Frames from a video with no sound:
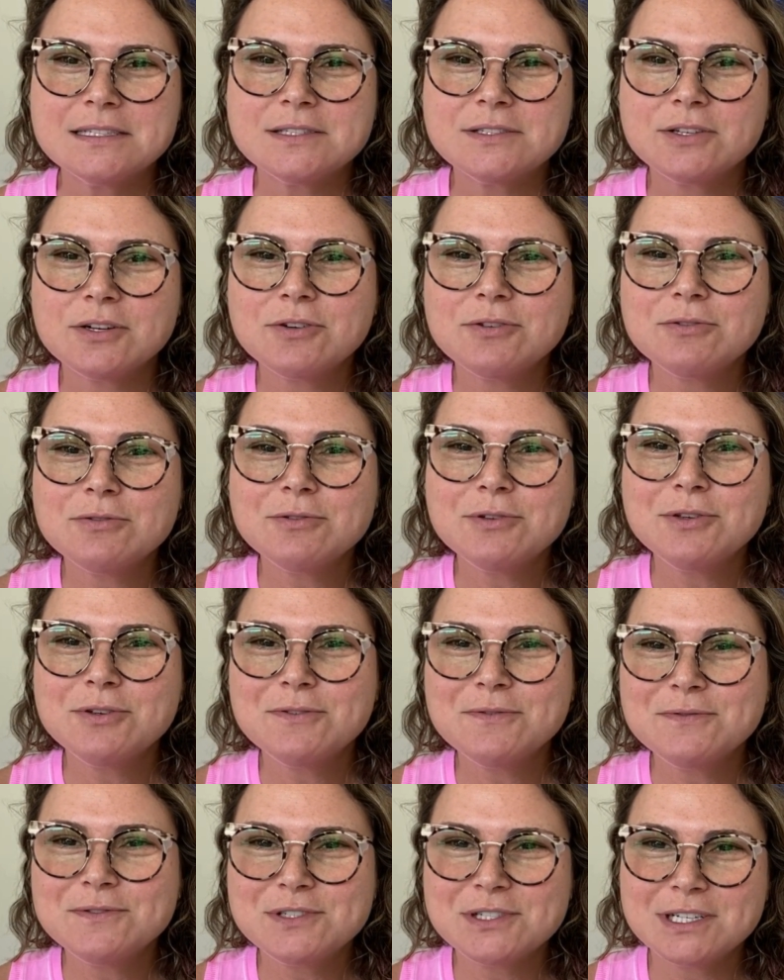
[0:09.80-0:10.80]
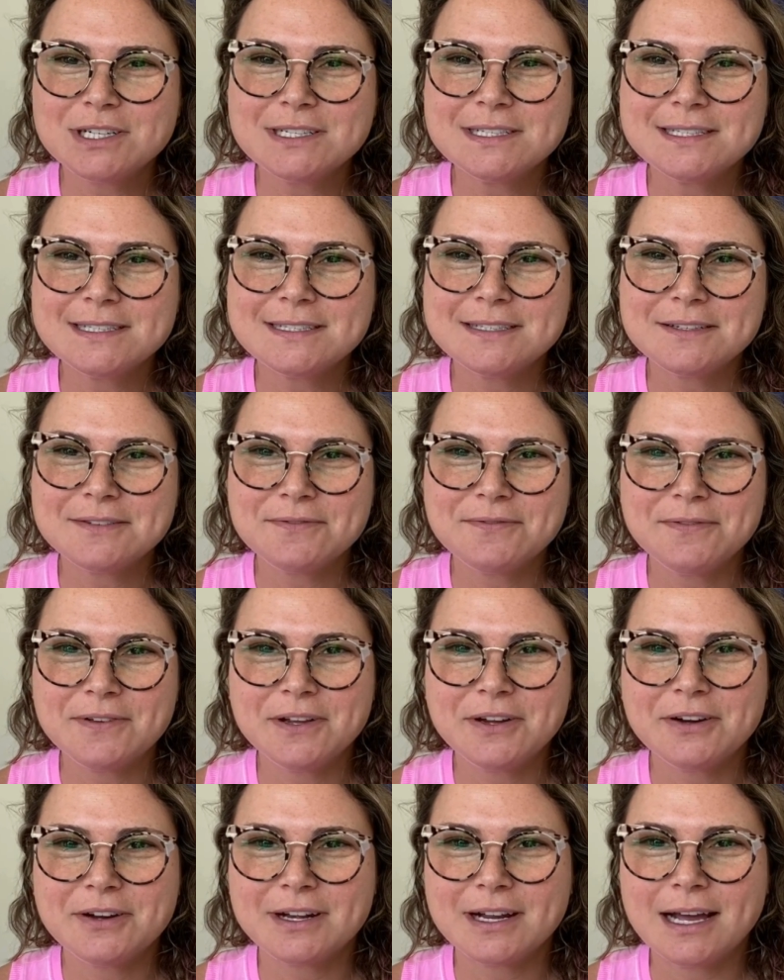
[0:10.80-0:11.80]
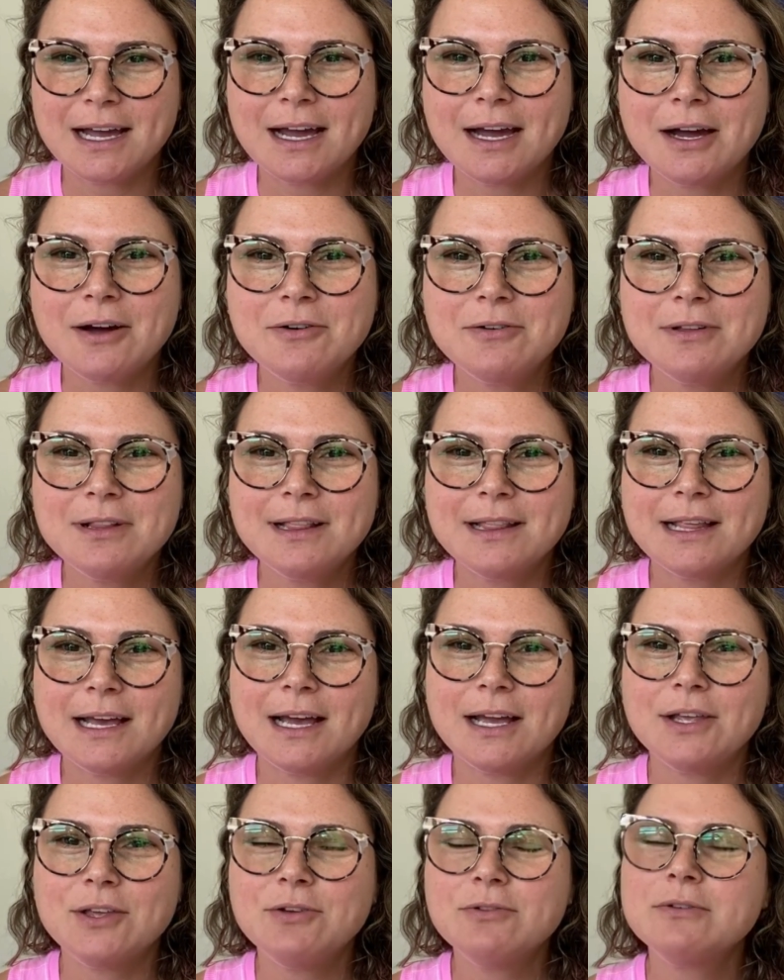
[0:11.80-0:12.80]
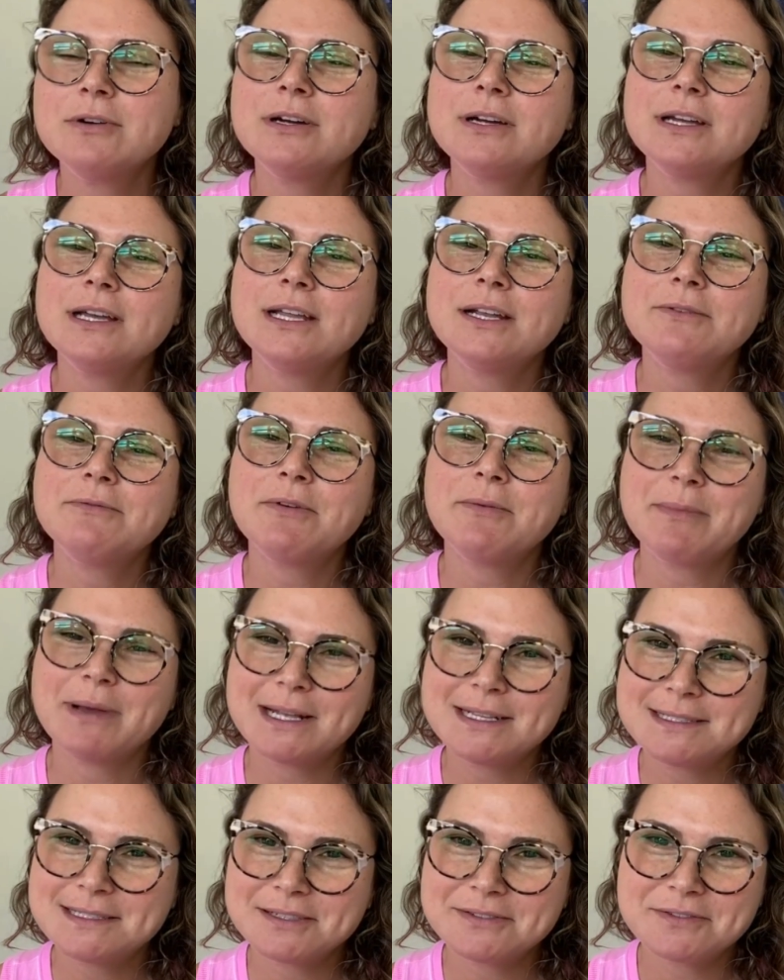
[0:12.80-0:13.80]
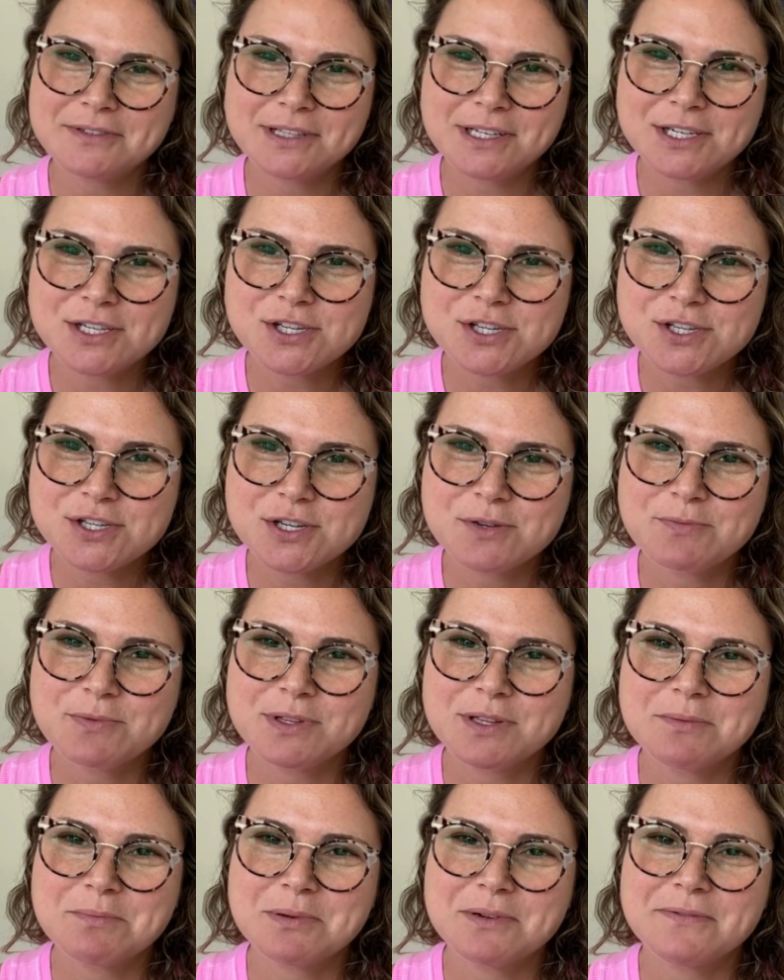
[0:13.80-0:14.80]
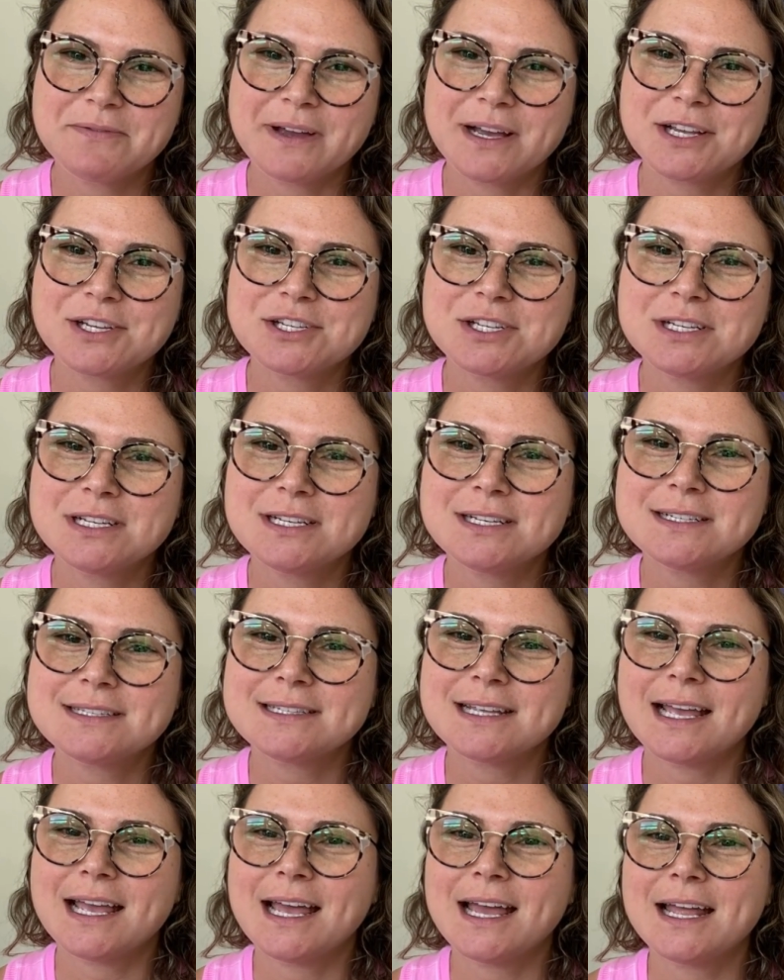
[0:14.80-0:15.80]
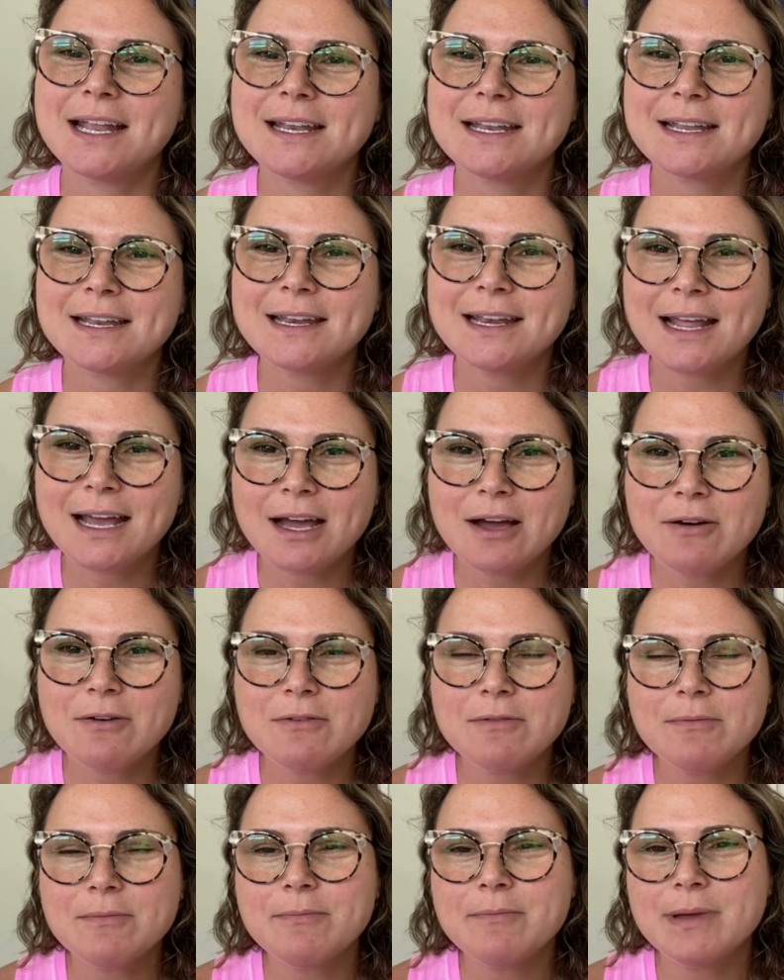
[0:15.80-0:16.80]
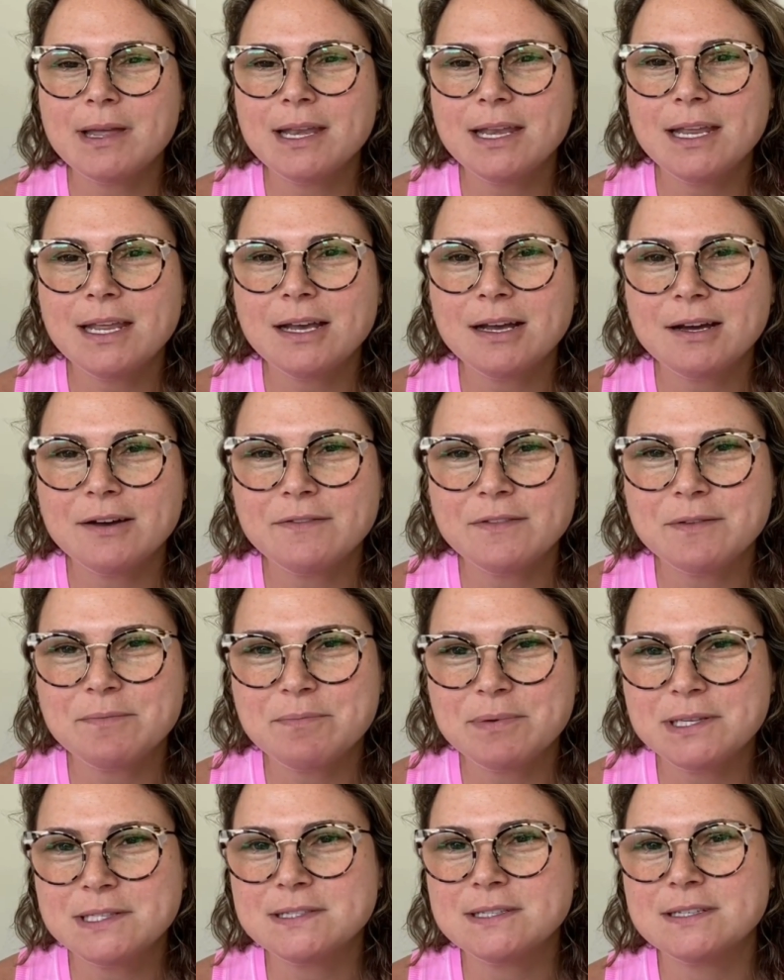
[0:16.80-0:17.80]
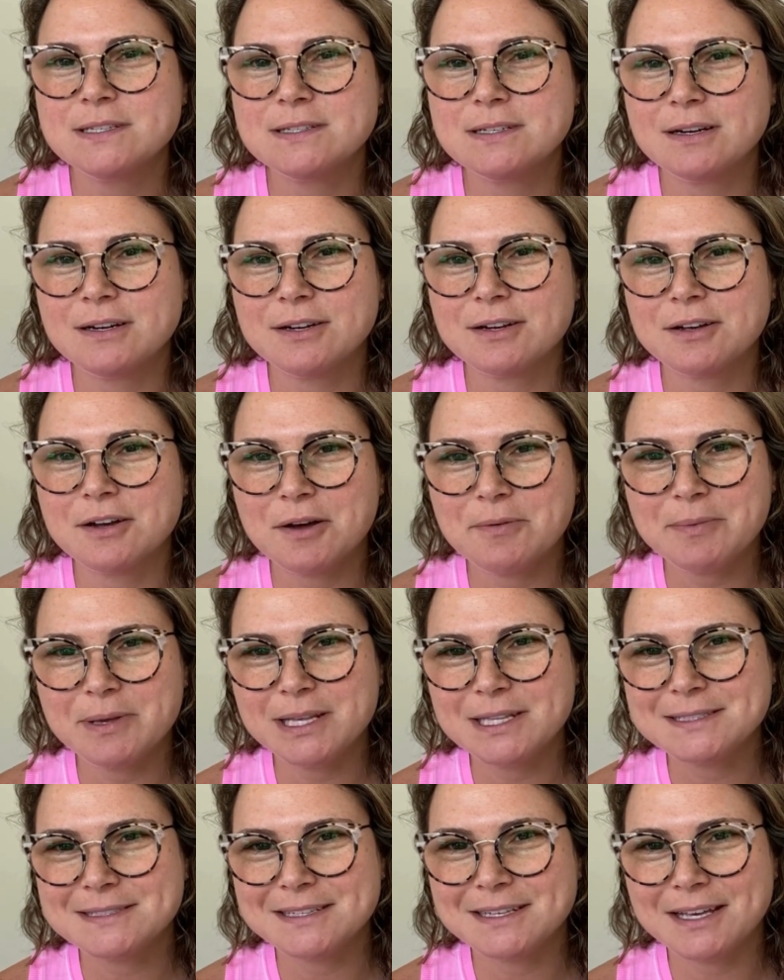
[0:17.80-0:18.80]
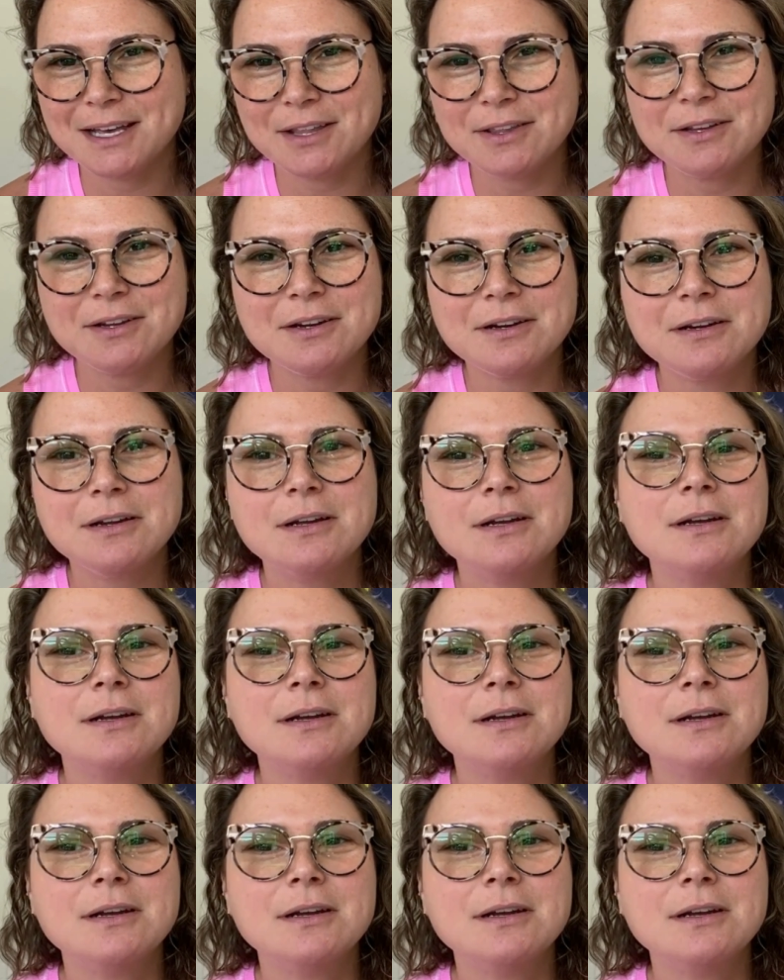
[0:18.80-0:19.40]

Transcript: So you've just figured out that you're in a romantic relationship with a perfectionist, and now many of the pieces are coming together.